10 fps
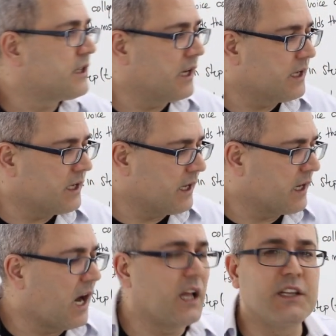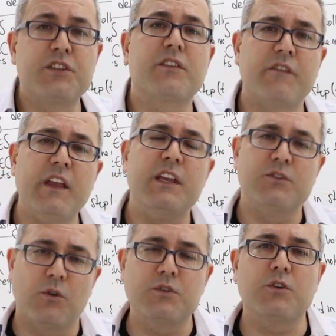uh, uh, college three
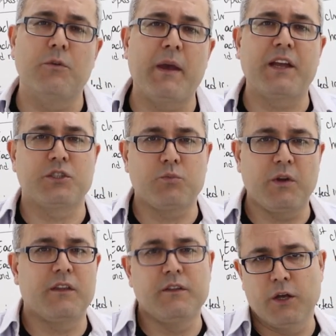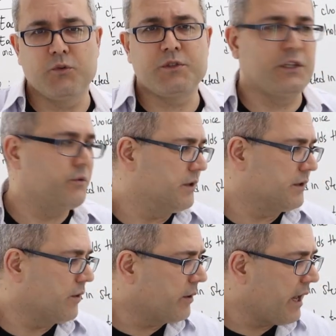is also matched with no
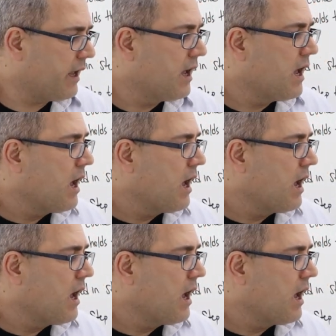student, okay?